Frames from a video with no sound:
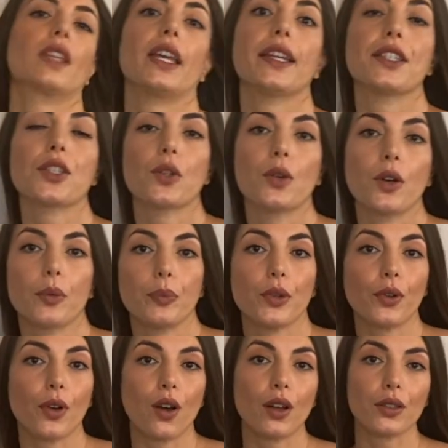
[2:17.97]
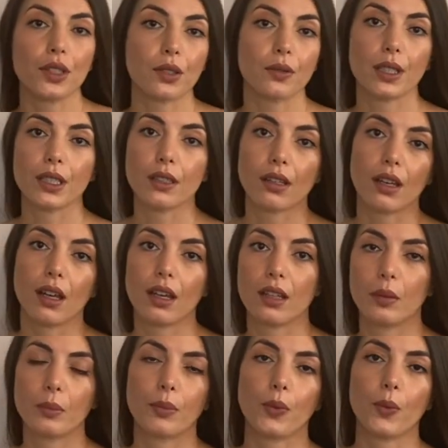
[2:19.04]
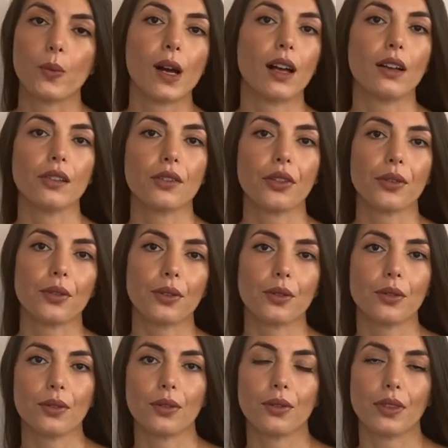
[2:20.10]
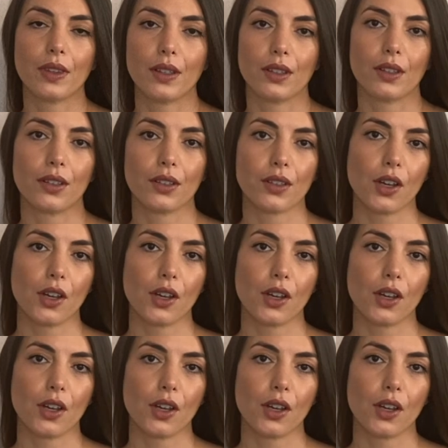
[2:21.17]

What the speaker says: I do hope you're all doing well through the